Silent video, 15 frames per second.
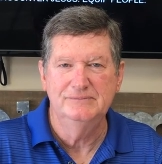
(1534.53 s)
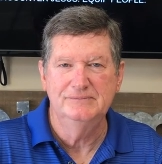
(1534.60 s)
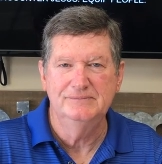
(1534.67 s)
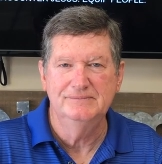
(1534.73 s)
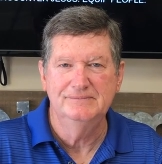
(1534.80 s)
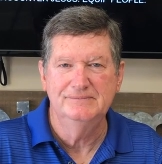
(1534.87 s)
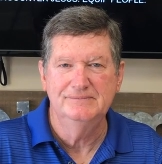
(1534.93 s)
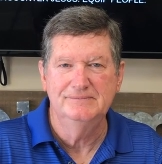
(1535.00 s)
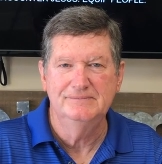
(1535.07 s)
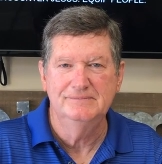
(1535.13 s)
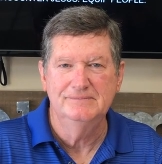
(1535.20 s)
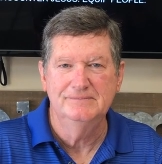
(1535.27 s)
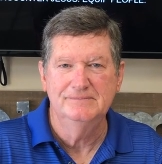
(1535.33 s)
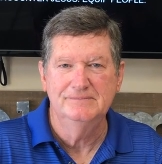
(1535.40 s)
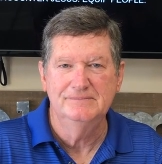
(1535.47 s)

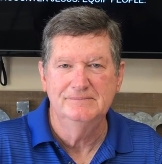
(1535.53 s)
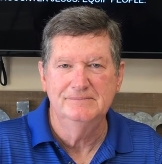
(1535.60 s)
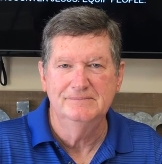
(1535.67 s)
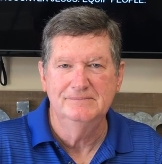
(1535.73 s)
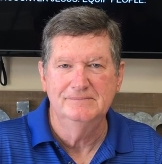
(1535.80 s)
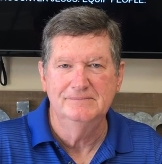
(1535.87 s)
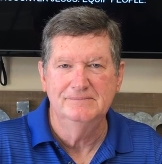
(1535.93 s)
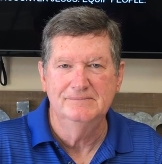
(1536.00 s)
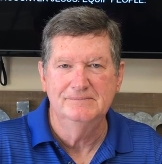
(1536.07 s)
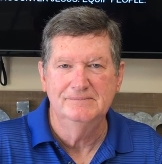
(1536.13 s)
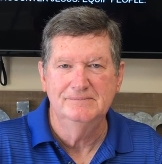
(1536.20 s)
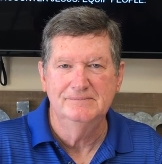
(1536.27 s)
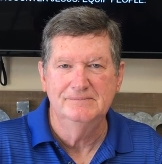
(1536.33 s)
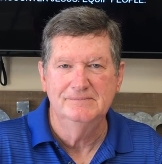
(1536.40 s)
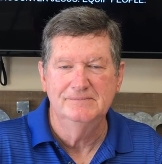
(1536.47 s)
[no speech]